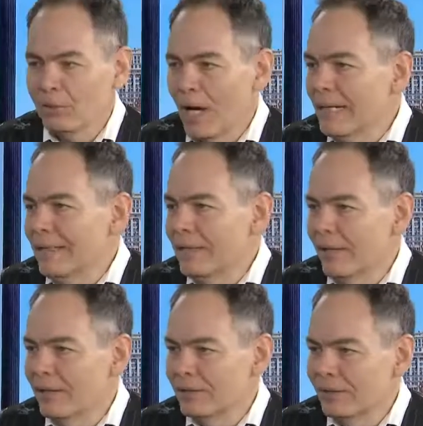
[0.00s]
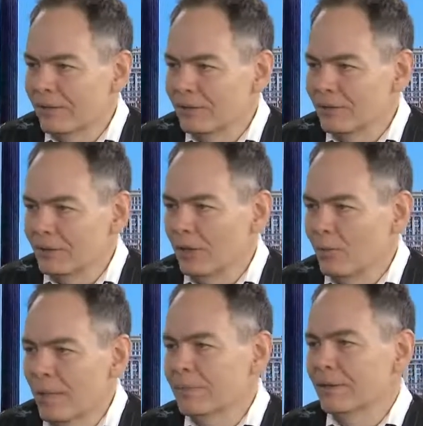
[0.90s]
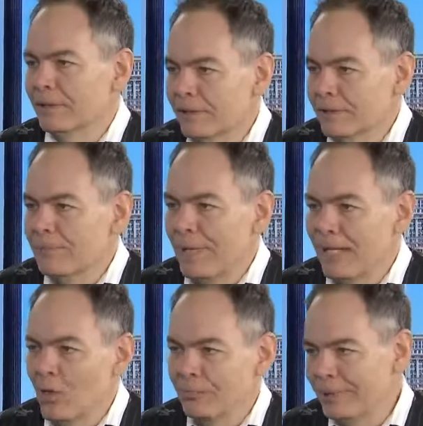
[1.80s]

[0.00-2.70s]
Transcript: the Rocky character after Chuck Wepner, the Bayonne